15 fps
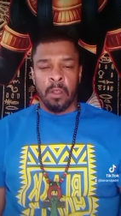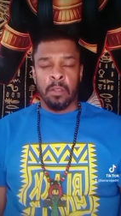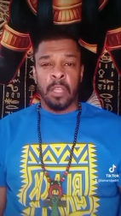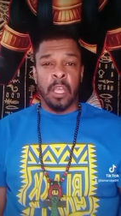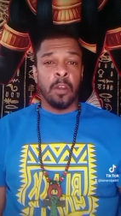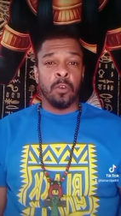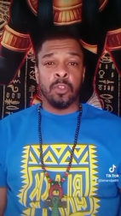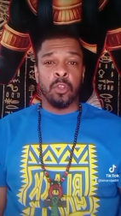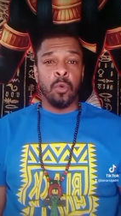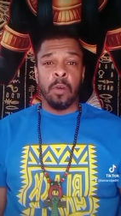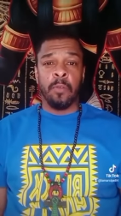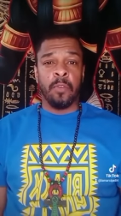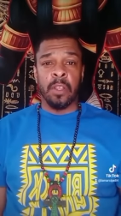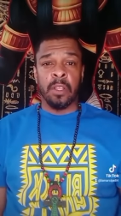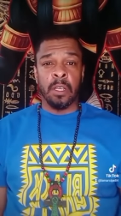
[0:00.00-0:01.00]
They don't do
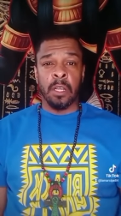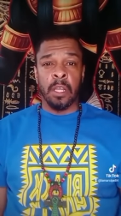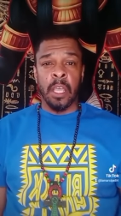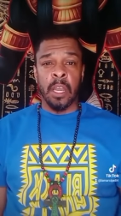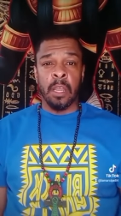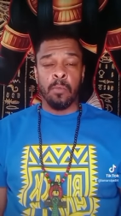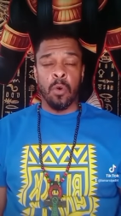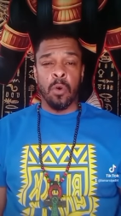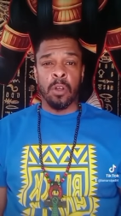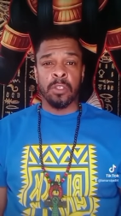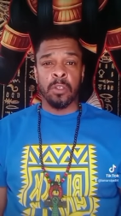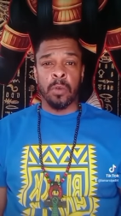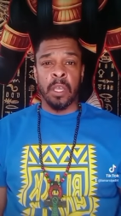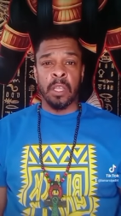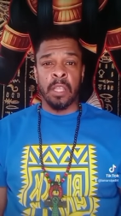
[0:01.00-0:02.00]
it physically anymore,
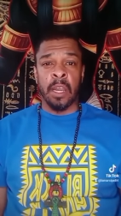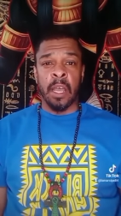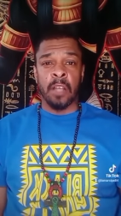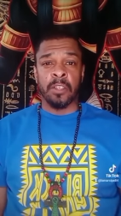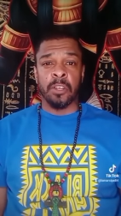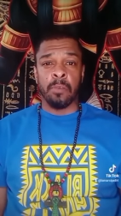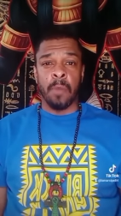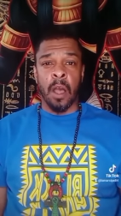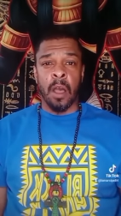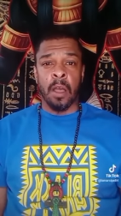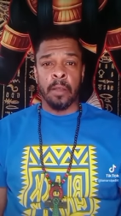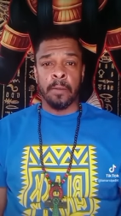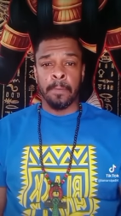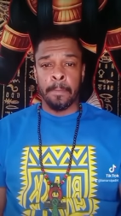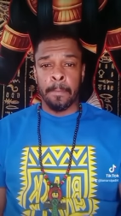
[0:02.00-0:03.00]
so get that out your
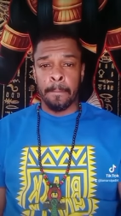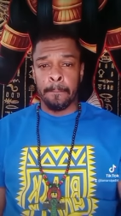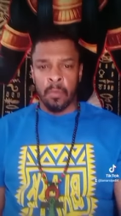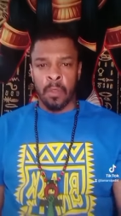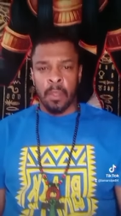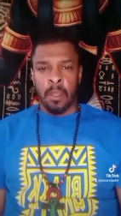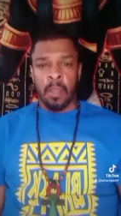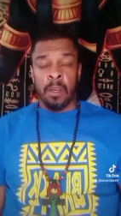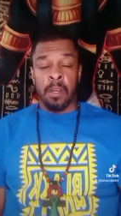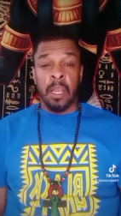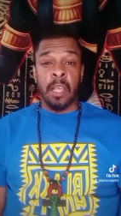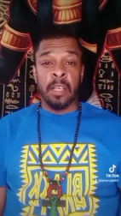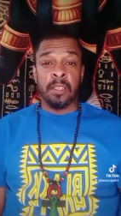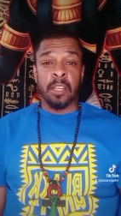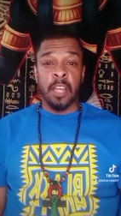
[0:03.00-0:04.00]
mind.
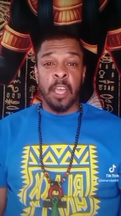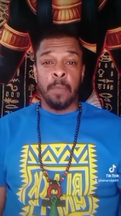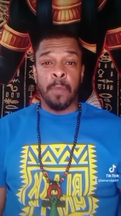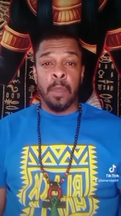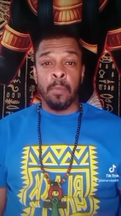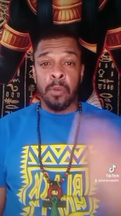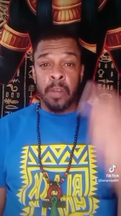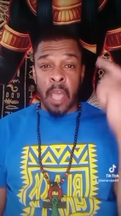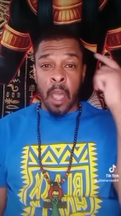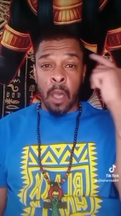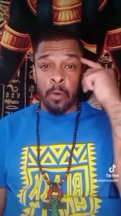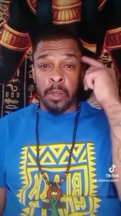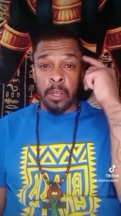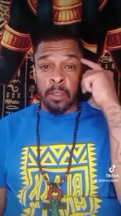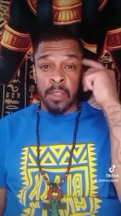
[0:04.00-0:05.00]
They enslave people
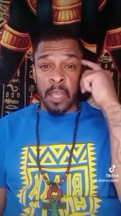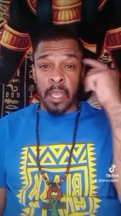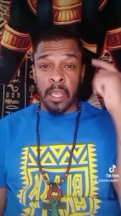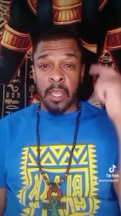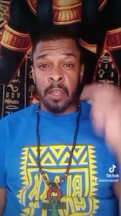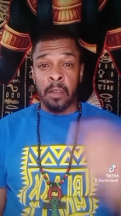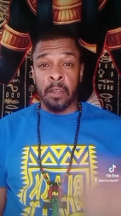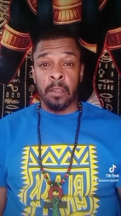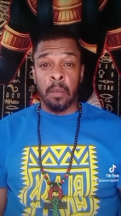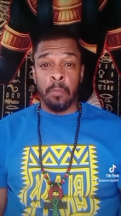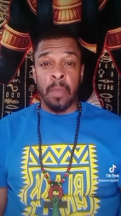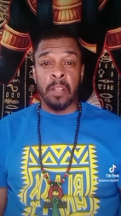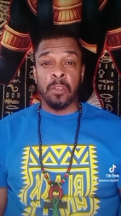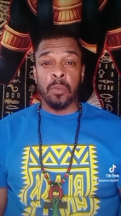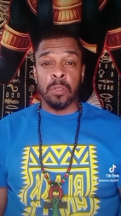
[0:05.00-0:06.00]
now into thinking, the
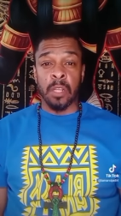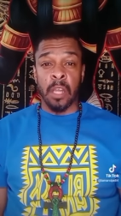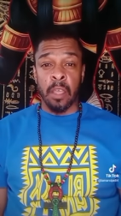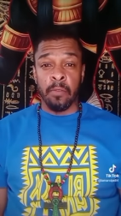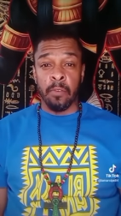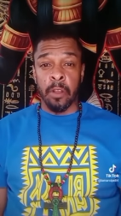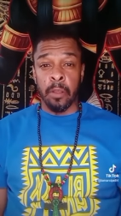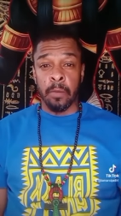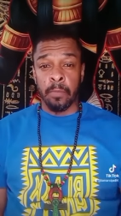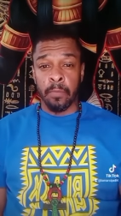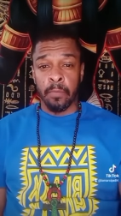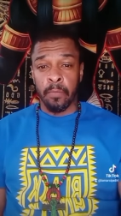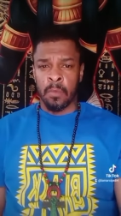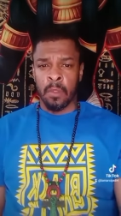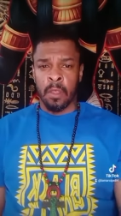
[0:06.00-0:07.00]
mental slavery.
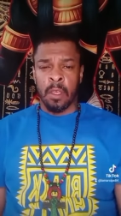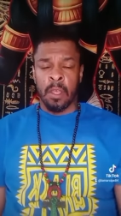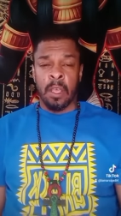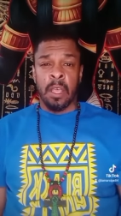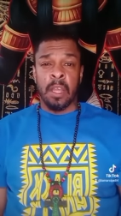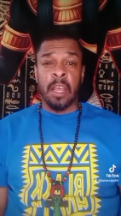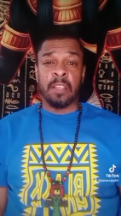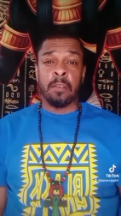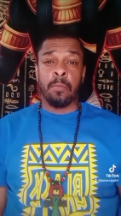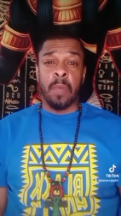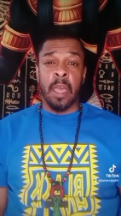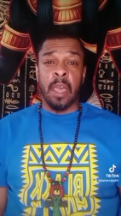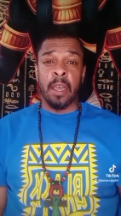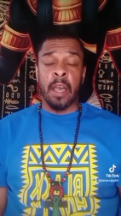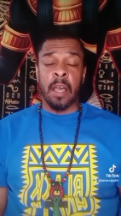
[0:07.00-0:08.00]
And that's a
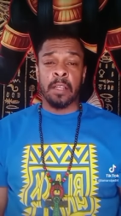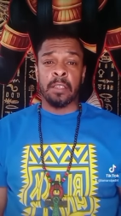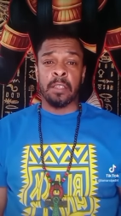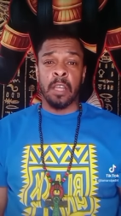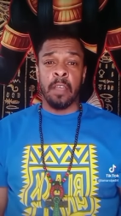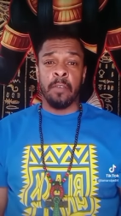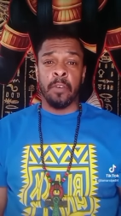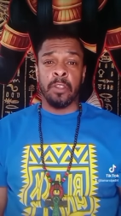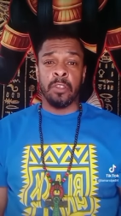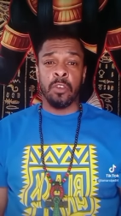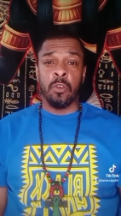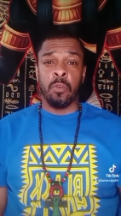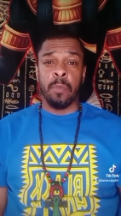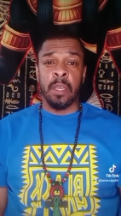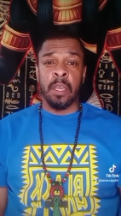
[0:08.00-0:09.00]
bad kind of slavery
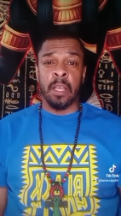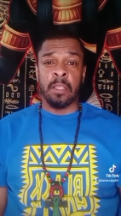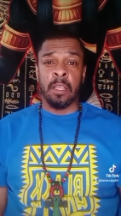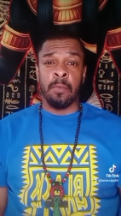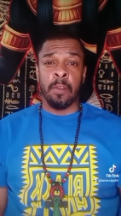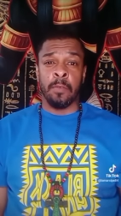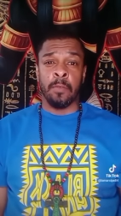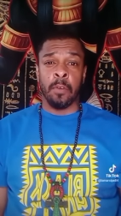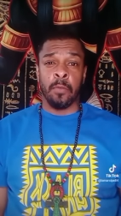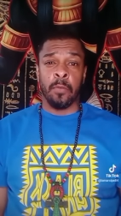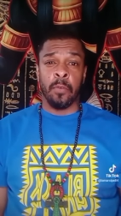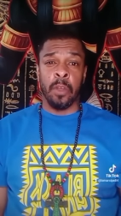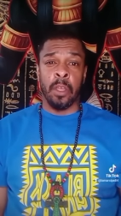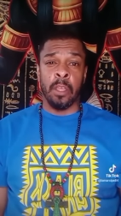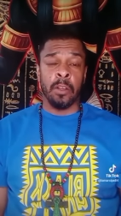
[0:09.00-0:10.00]
too, because even if you're
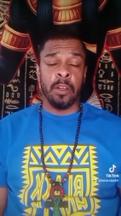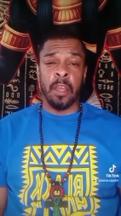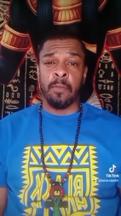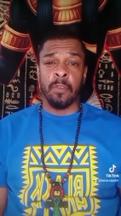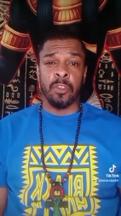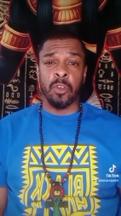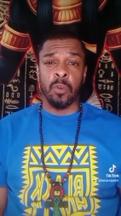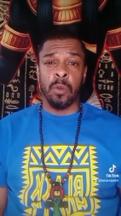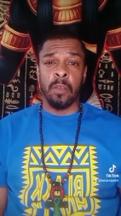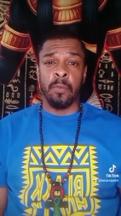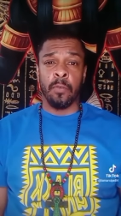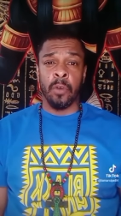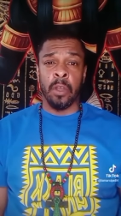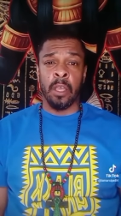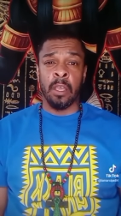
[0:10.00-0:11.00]
free, you're never truly
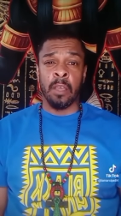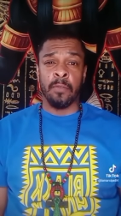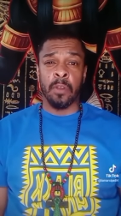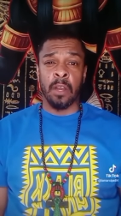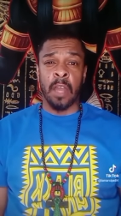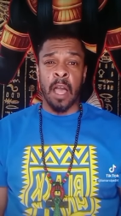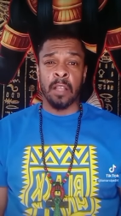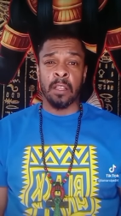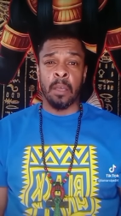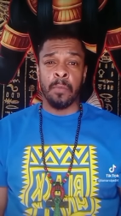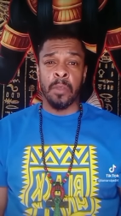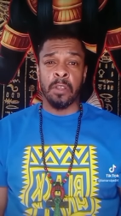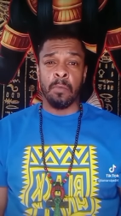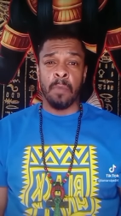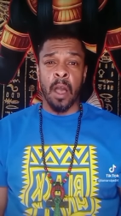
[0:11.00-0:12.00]
free if you're locked up
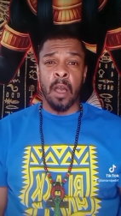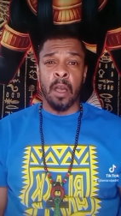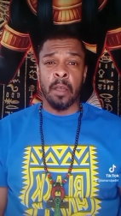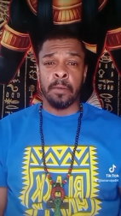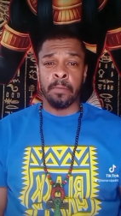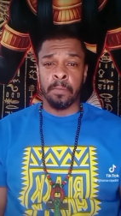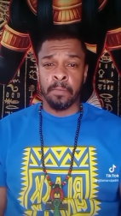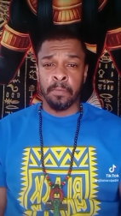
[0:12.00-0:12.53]
in your mind.